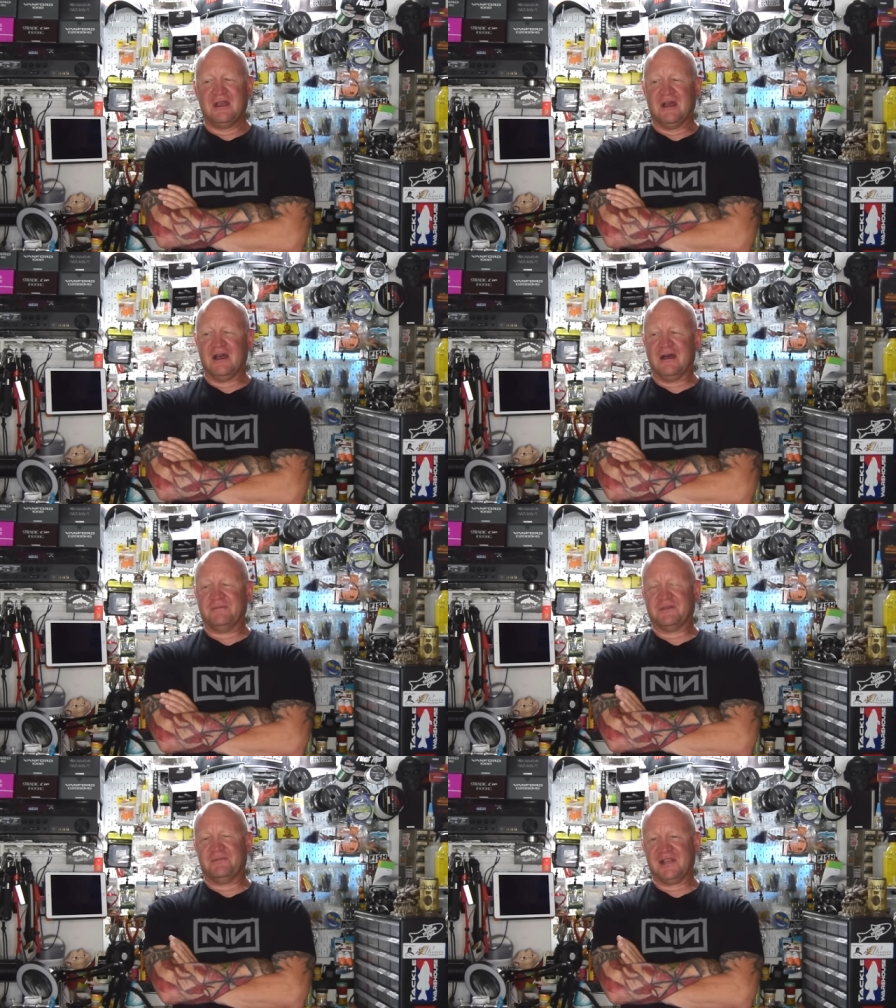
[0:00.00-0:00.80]
But
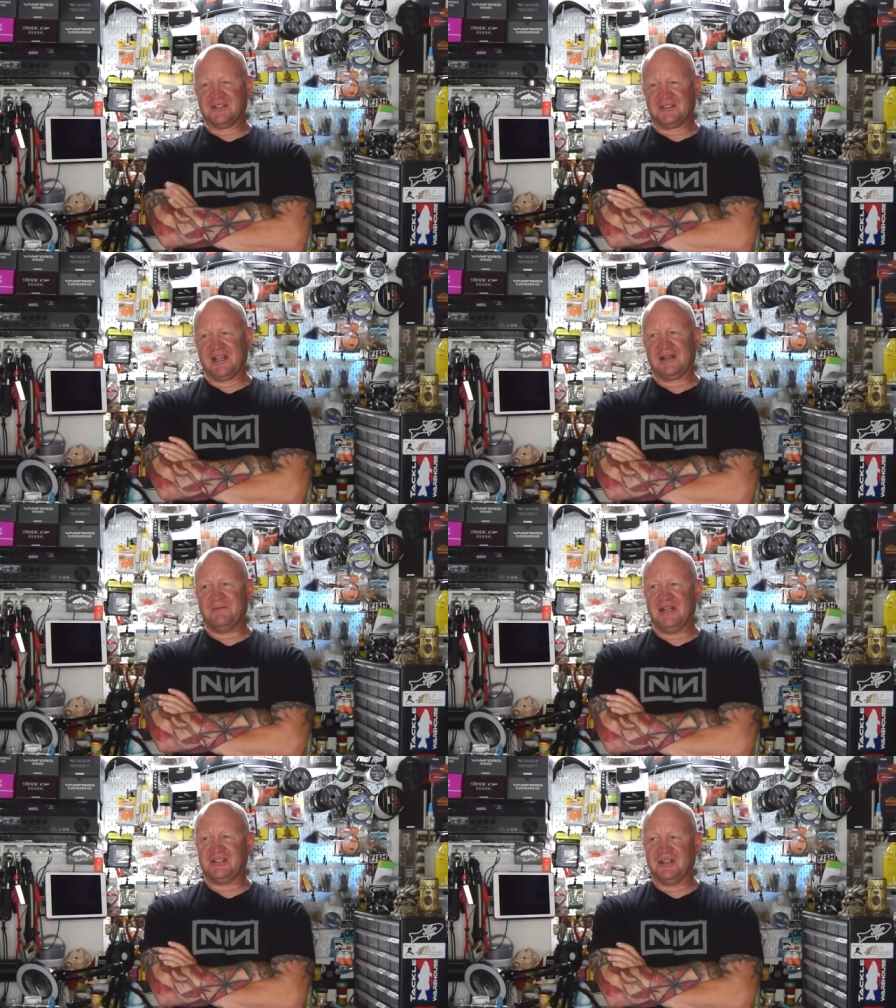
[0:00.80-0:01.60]
the biggest thing to
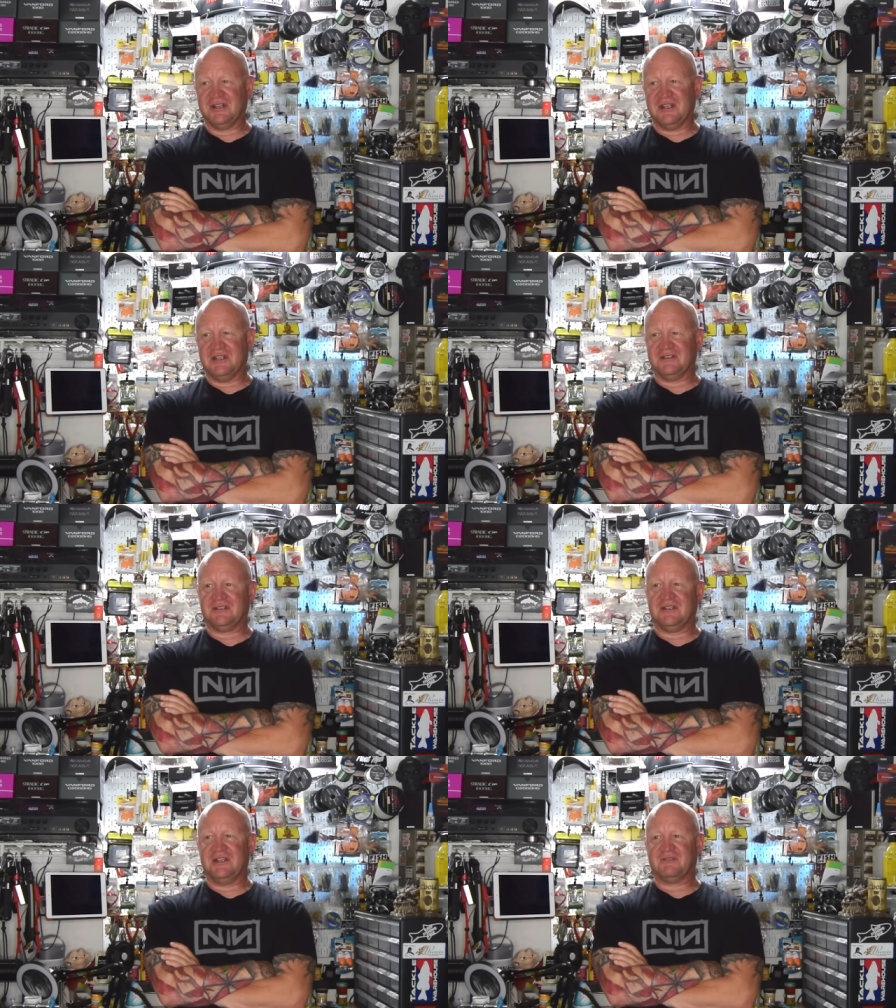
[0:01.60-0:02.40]
mention
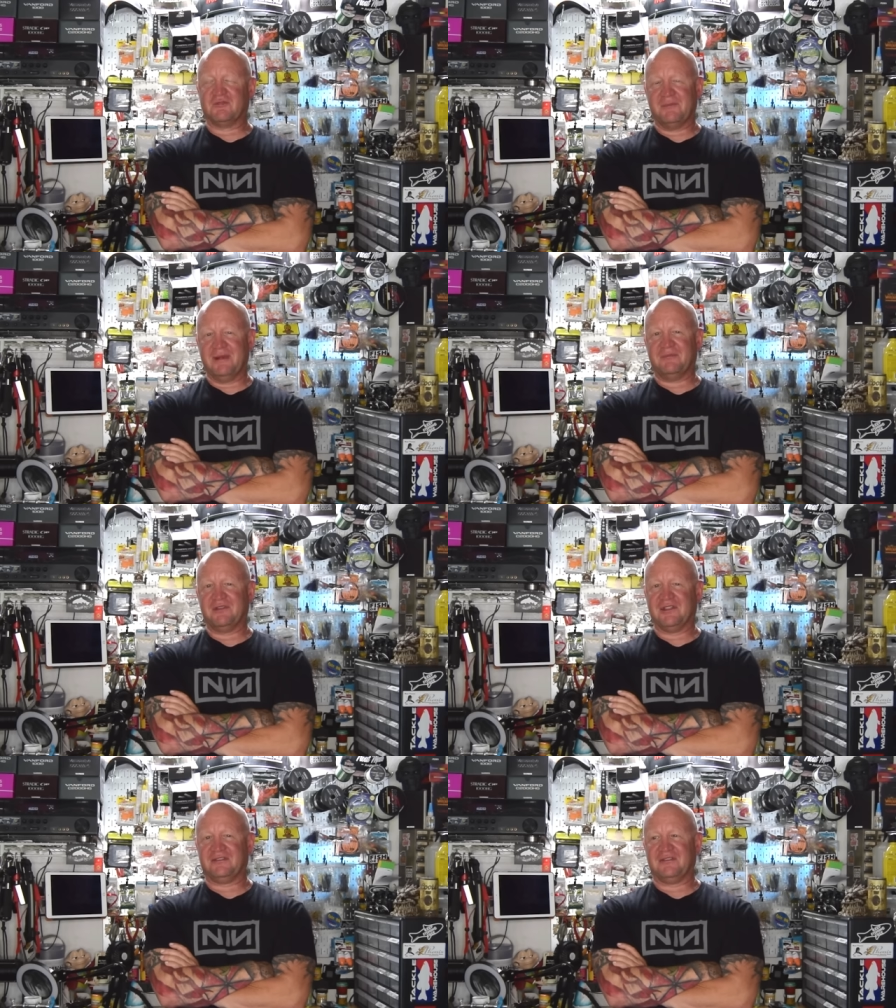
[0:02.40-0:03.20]
is
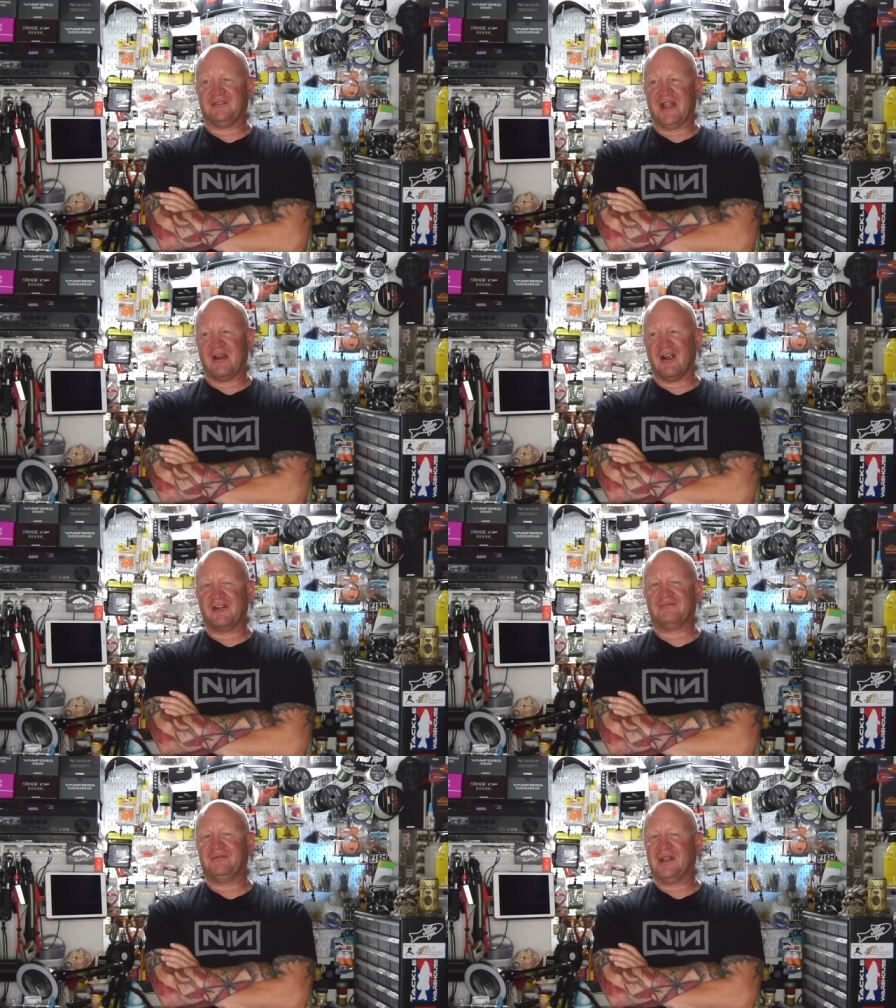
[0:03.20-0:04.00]
remember that they
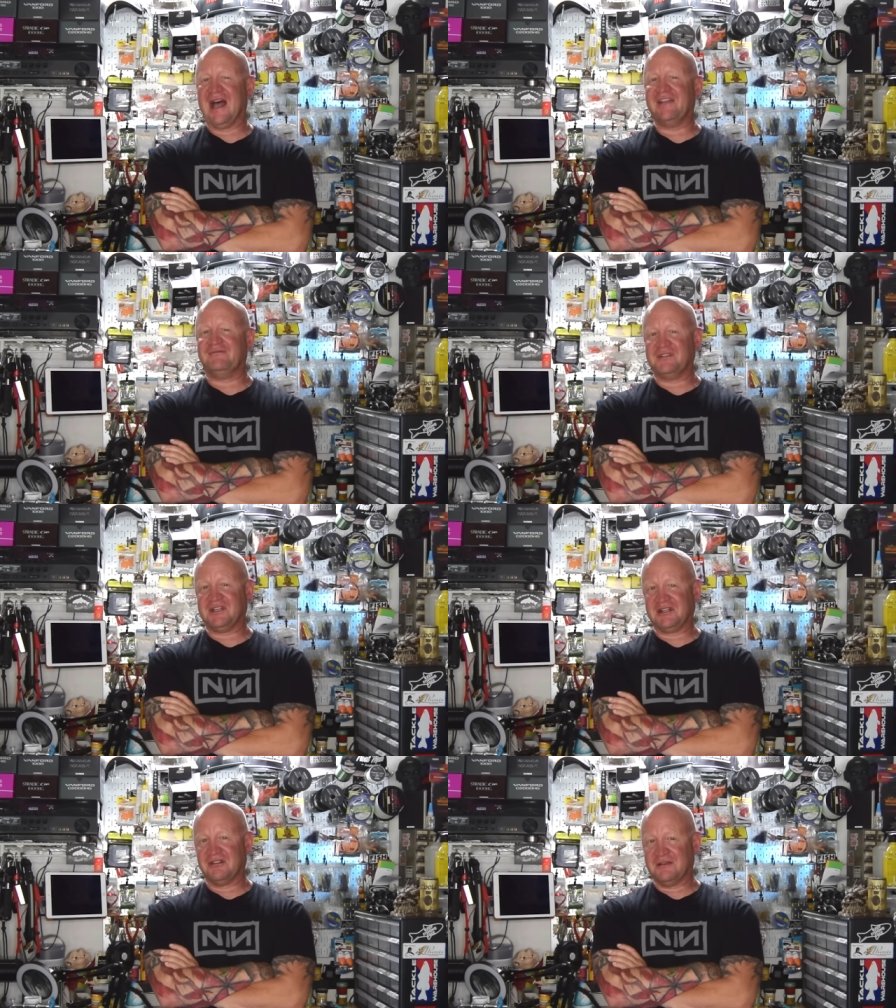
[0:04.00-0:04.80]
are fly
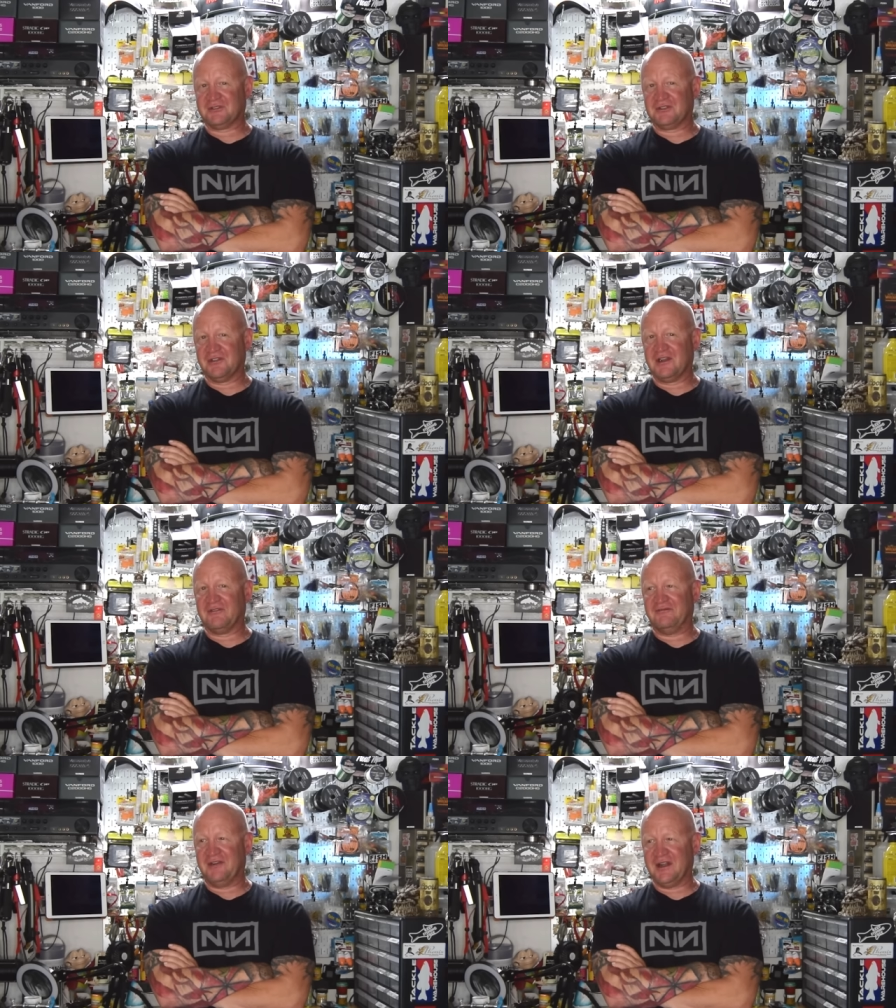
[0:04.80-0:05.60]
fishing clips, so they're
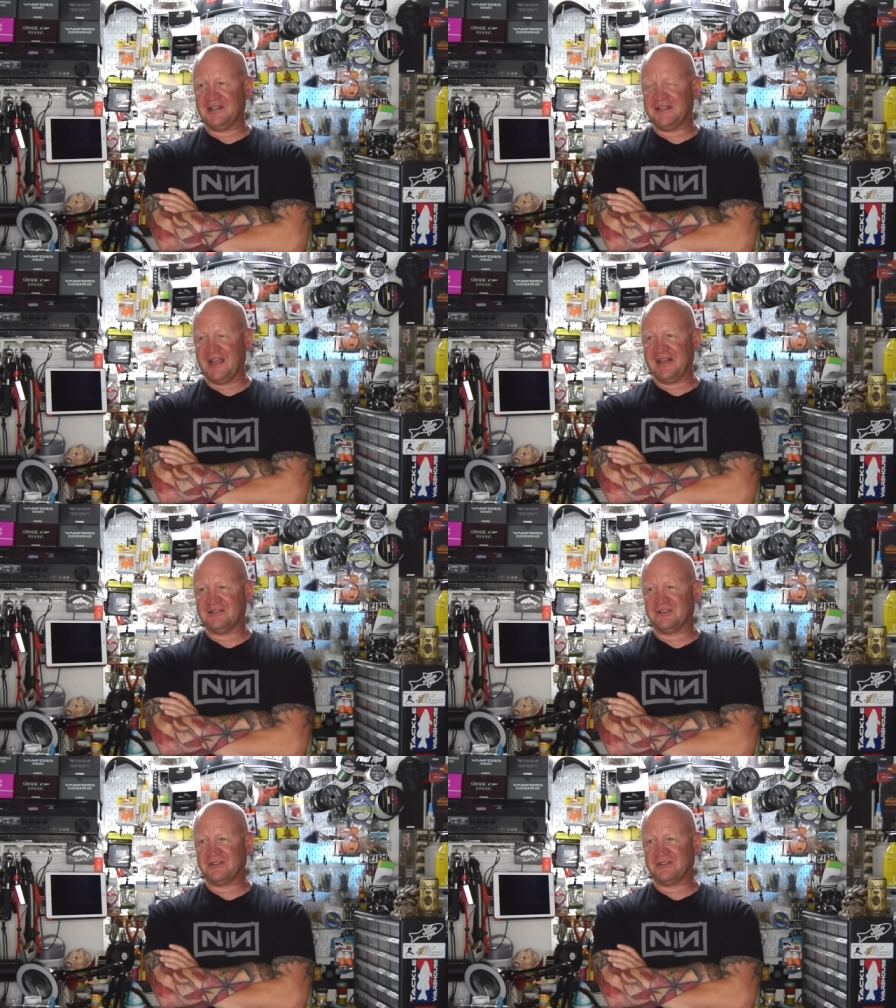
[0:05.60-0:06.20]
very tiny.